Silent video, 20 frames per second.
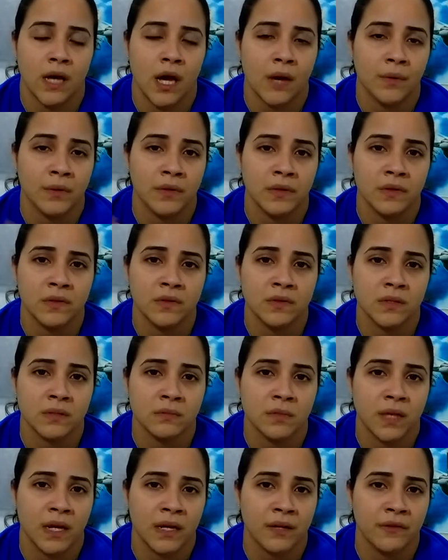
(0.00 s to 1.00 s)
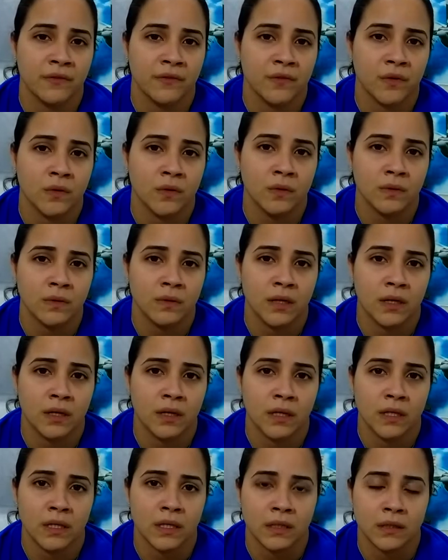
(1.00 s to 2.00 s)
I would use some kind of fruit
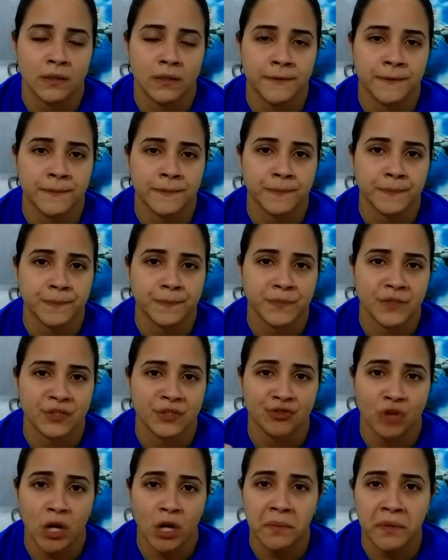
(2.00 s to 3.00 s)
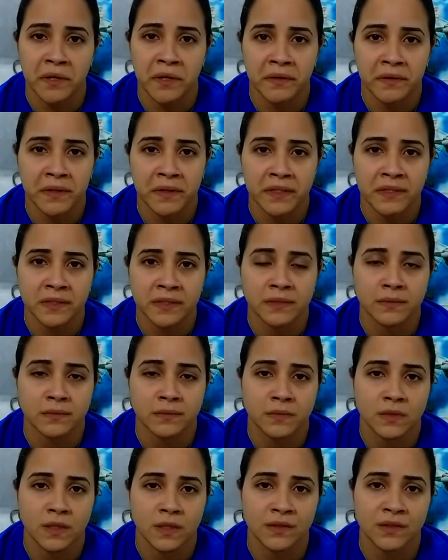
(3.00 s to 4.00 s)
like strawberries,
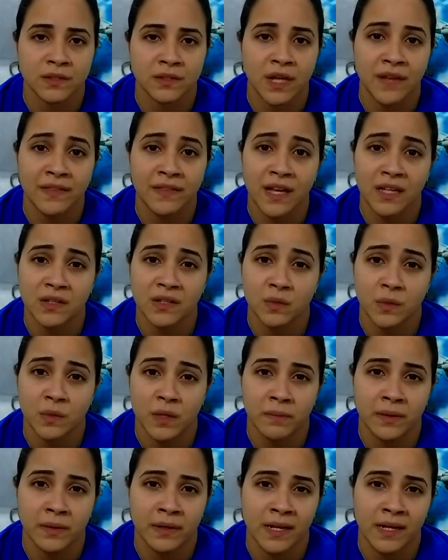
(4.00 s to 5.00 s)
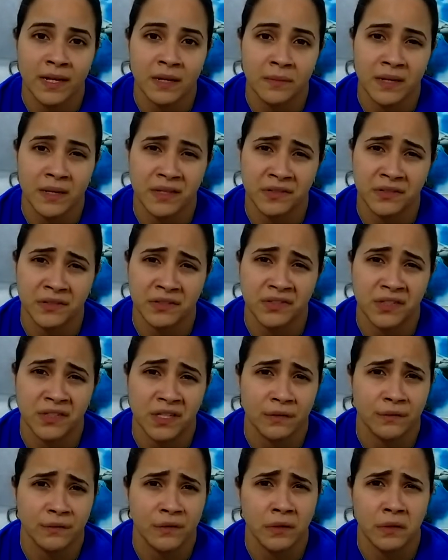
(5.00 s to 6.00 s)
because they're not that sweet. Banana makes your
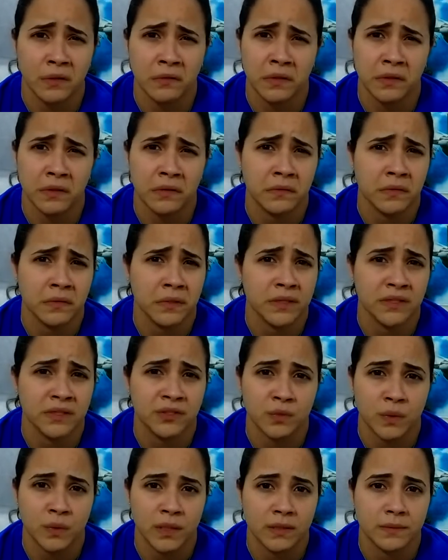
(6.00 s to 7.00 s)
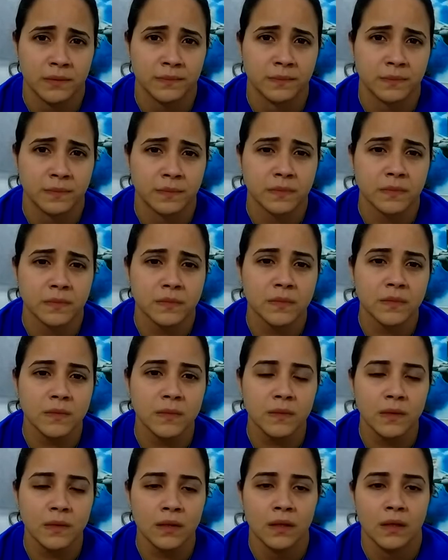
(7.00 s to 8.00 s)
shake really, really, really sweet.
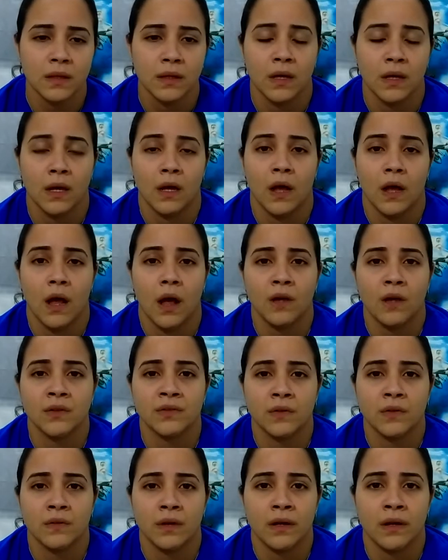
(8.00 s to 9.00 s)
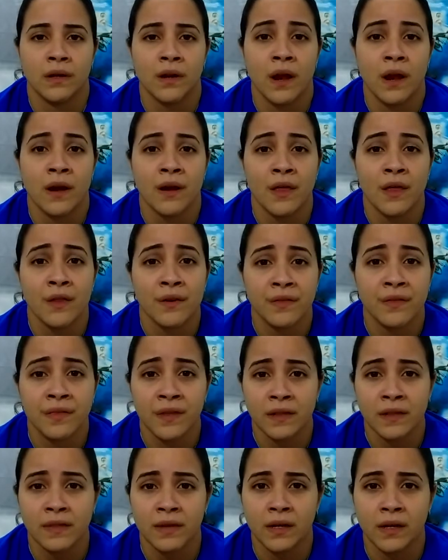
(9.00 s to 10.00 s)
Also, another
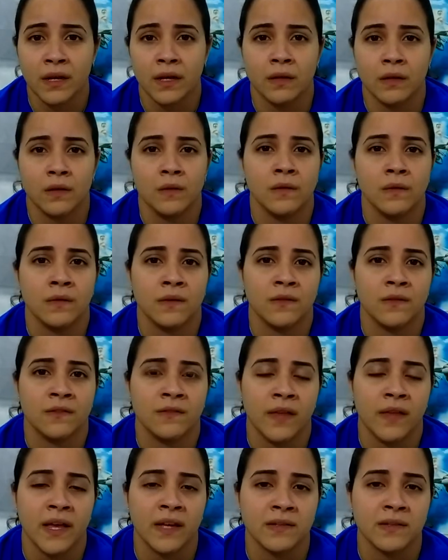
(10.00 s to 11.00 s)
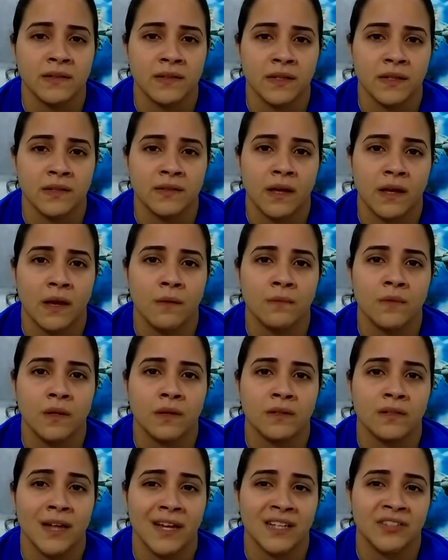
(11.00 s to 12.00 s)
thing that I use is flaxseed to help
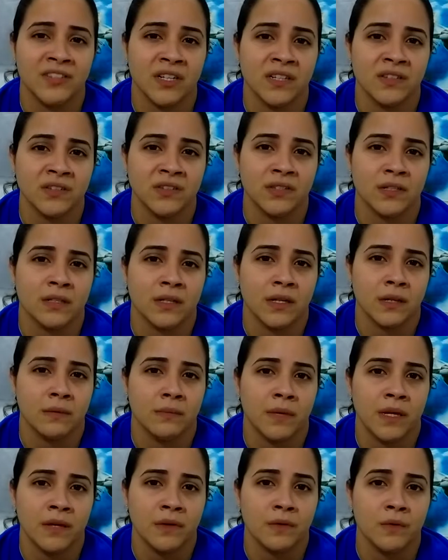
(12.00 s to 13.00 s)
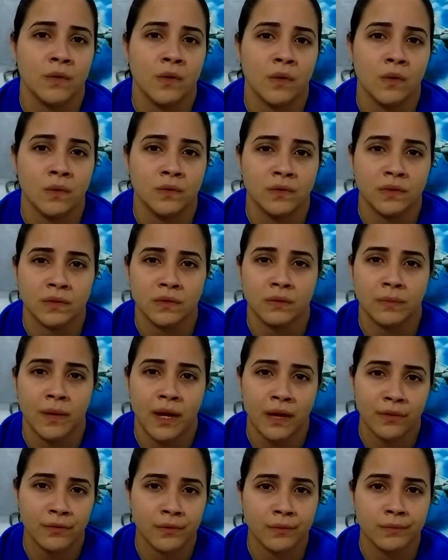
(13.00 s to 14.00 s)
the digestion and make you go to the
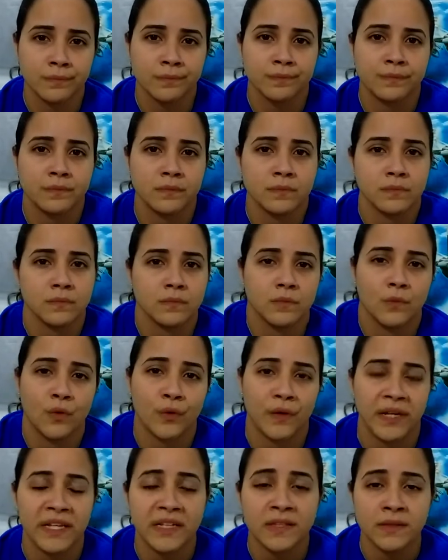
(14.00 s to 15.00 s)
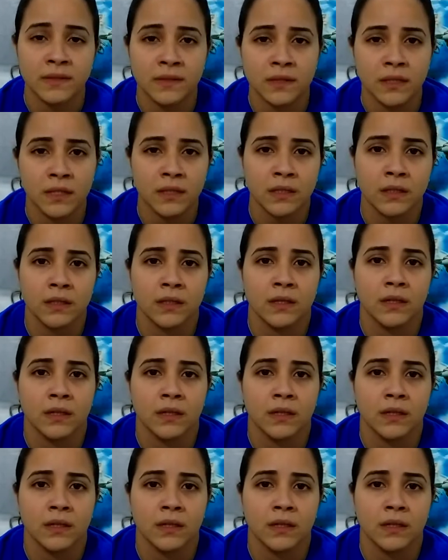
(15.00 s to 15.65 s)
bathroom more easily.